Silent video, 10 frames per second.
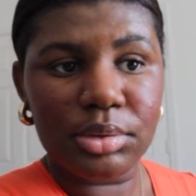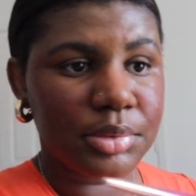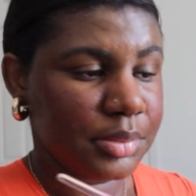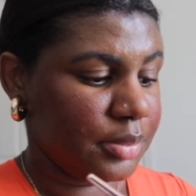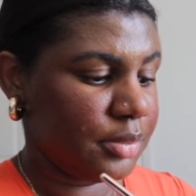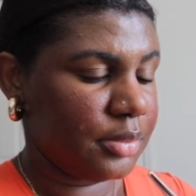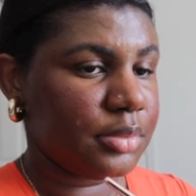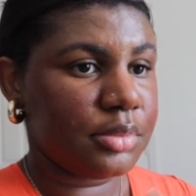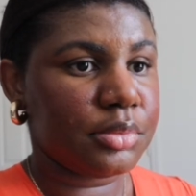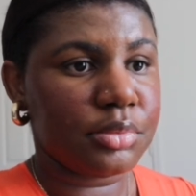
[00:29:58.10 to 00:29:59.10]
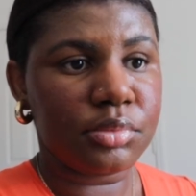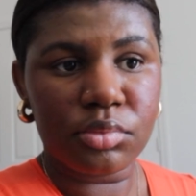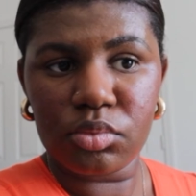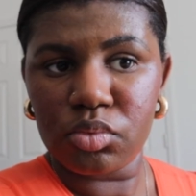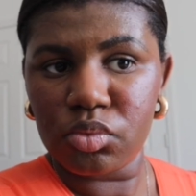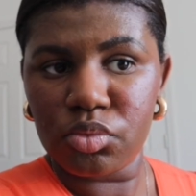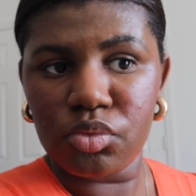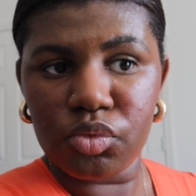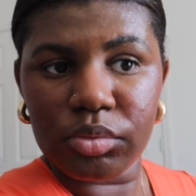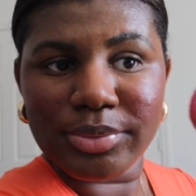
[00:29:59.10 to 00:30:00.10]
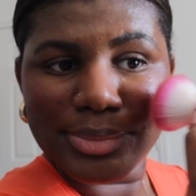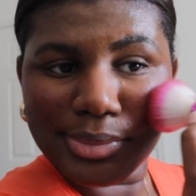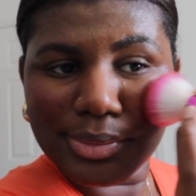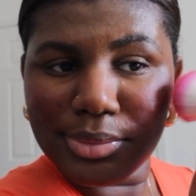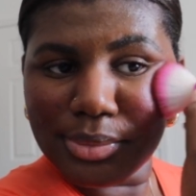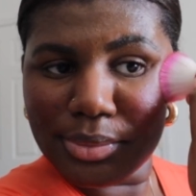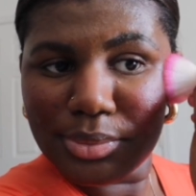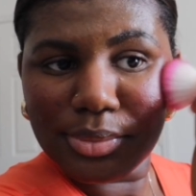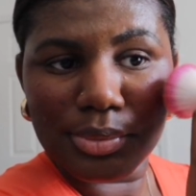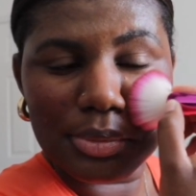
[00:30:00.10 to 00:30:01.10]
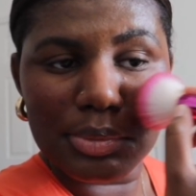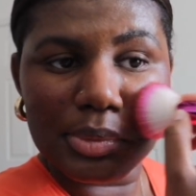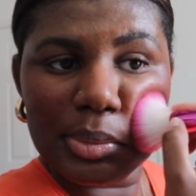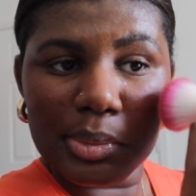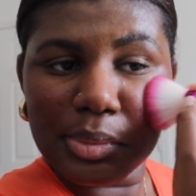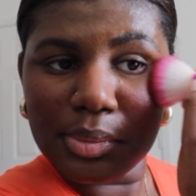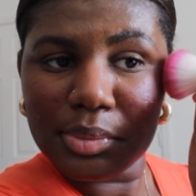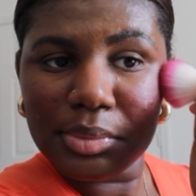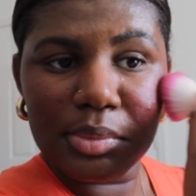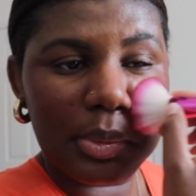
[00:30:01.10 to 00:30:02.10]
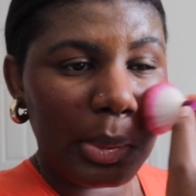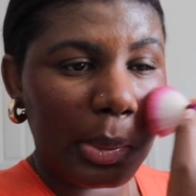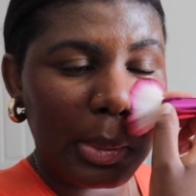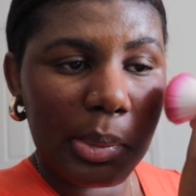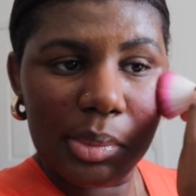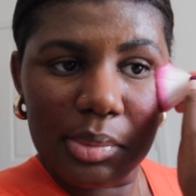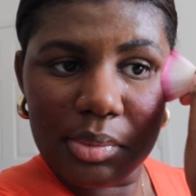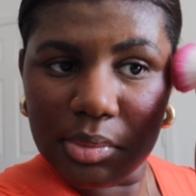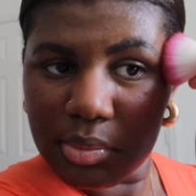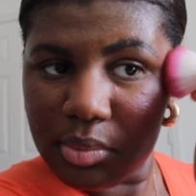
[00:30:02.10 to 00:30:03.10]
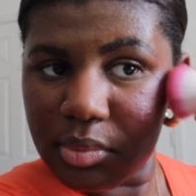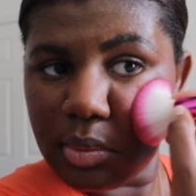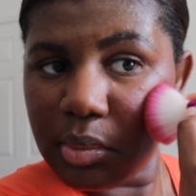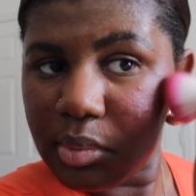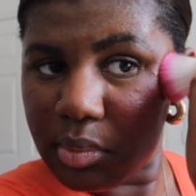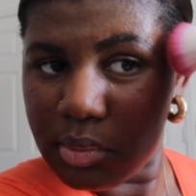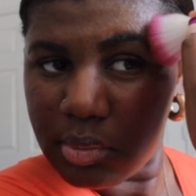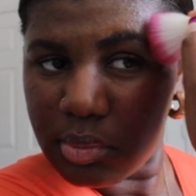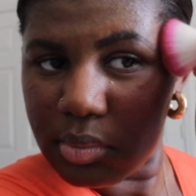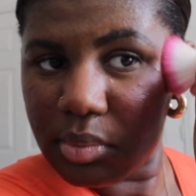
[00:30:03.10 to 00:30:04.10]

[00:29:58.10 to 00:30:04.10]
Nothing is said.